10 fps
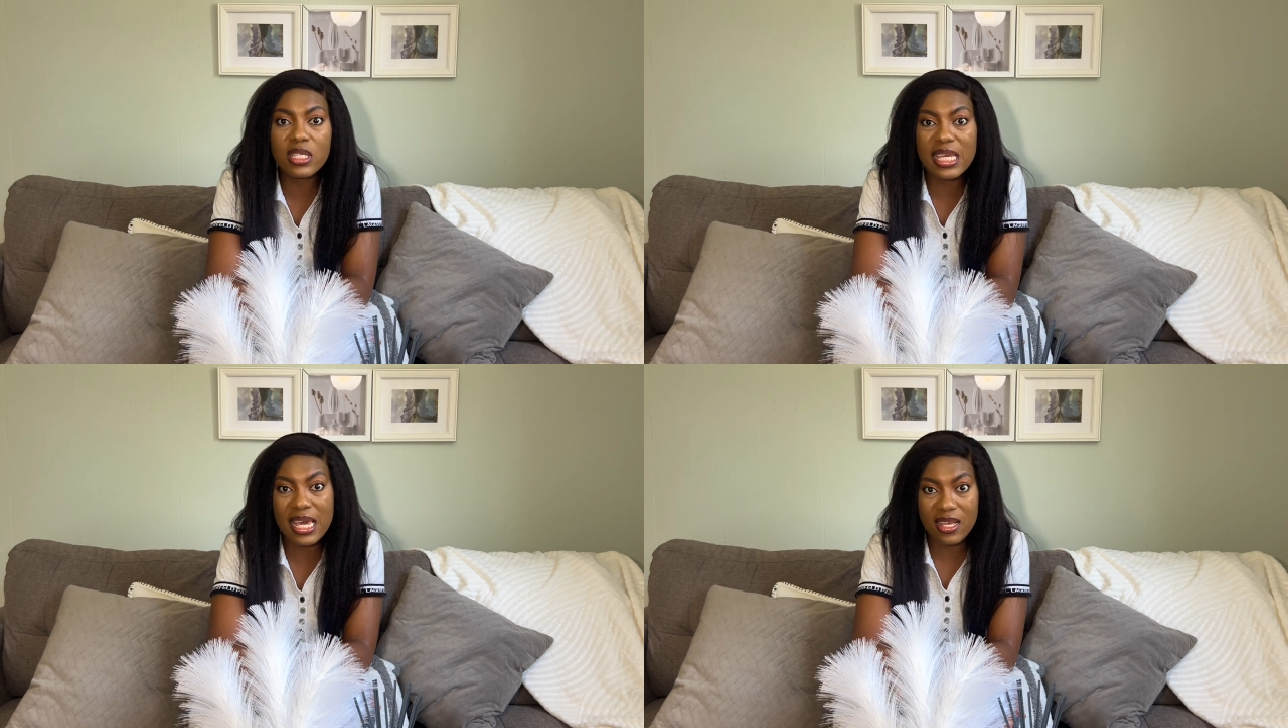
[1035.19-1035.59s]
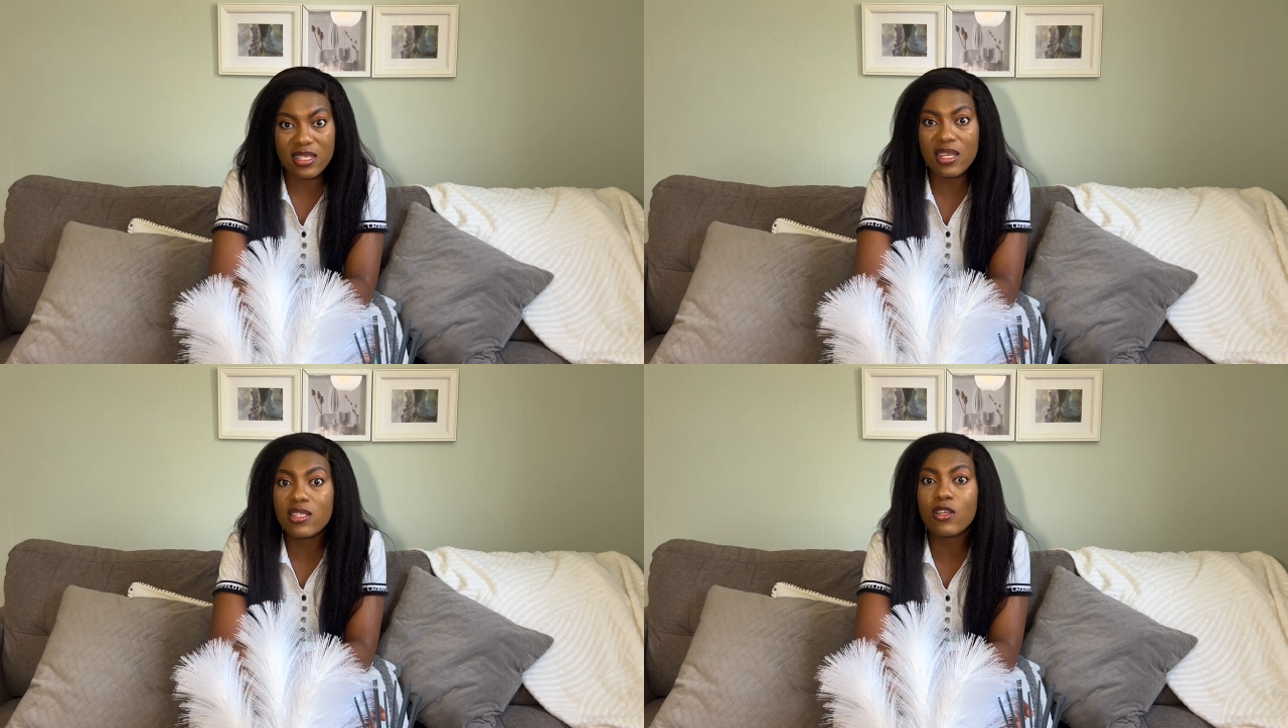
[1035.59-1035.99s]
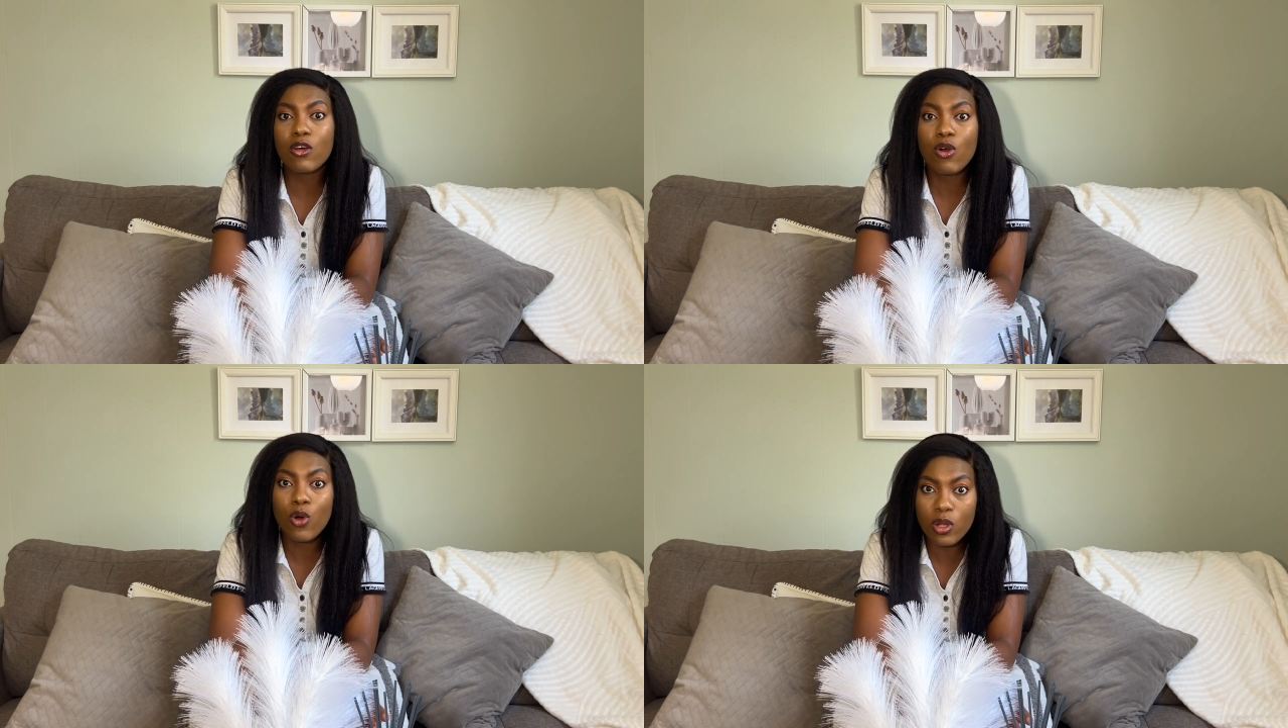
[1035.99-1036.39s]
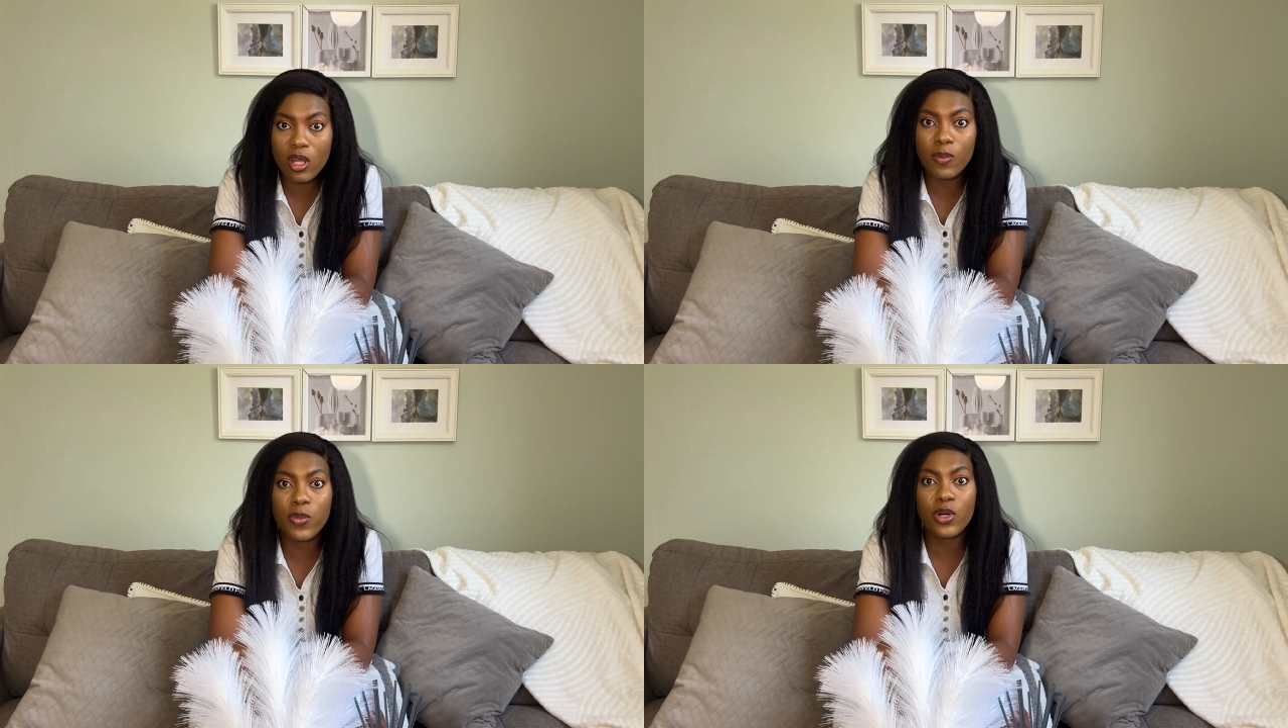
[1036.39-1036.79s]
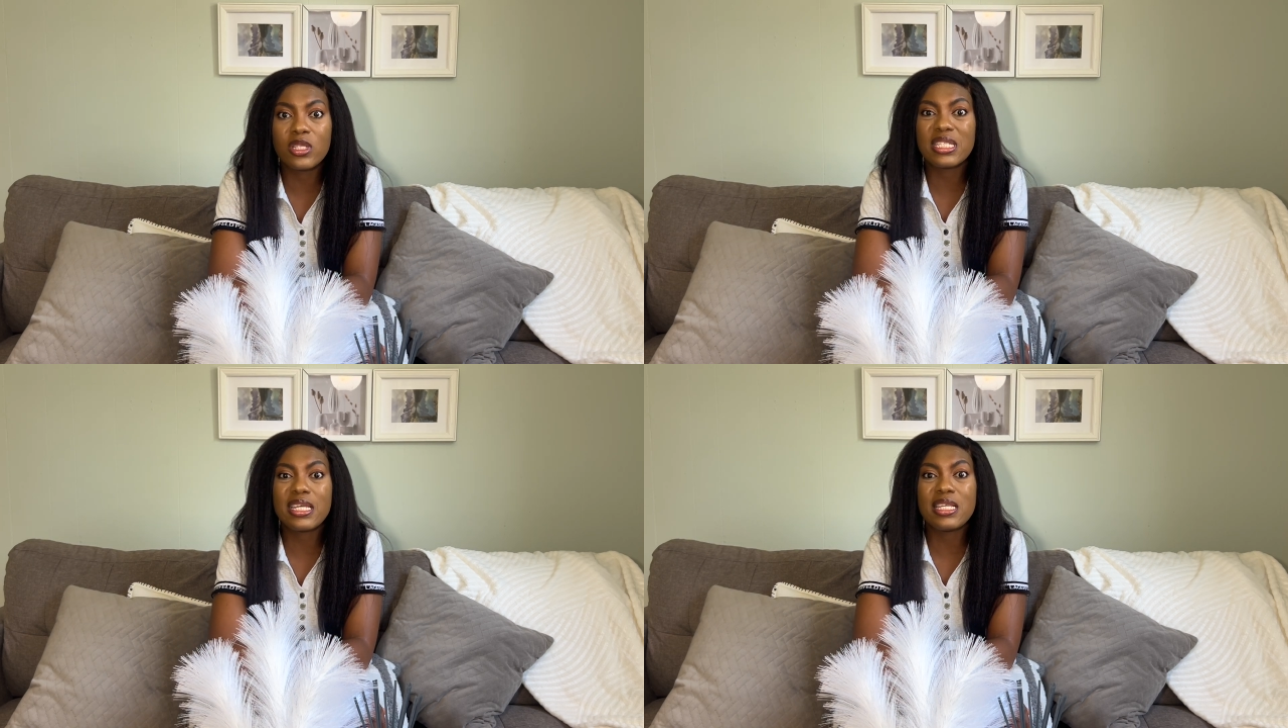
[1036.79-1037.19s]
Yes, it's a whole lot,
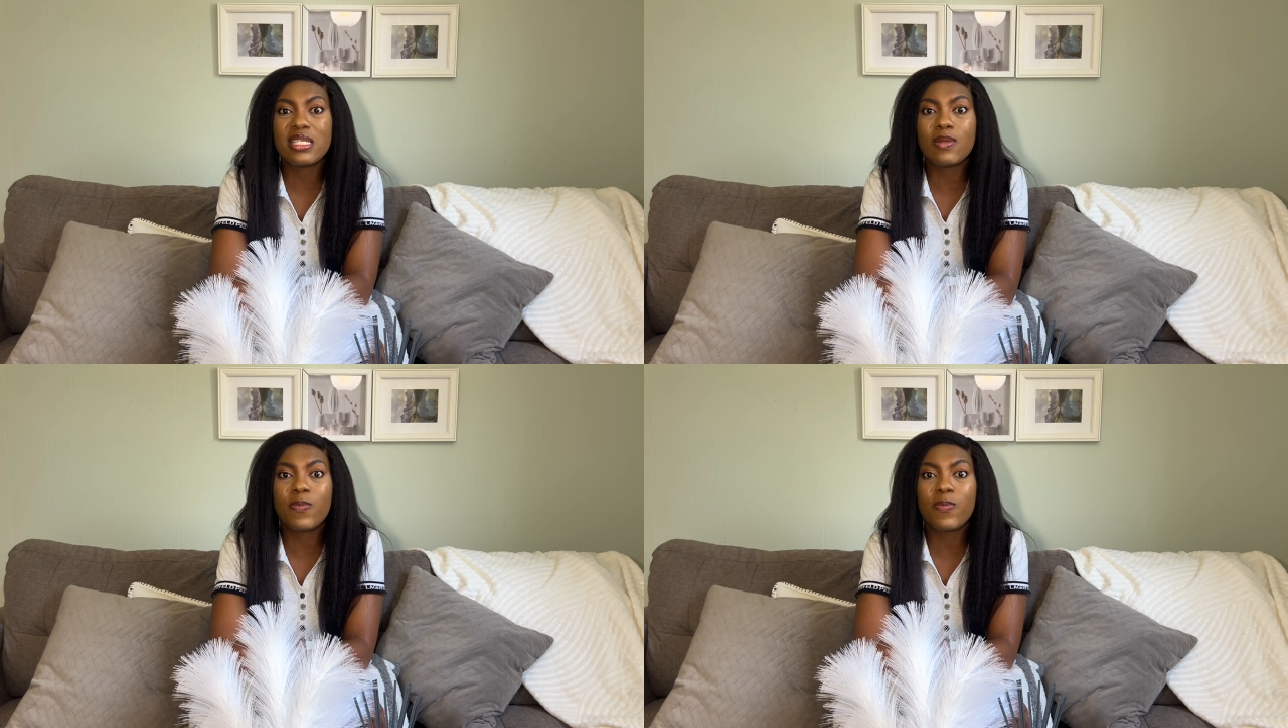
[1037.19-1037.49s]
but is it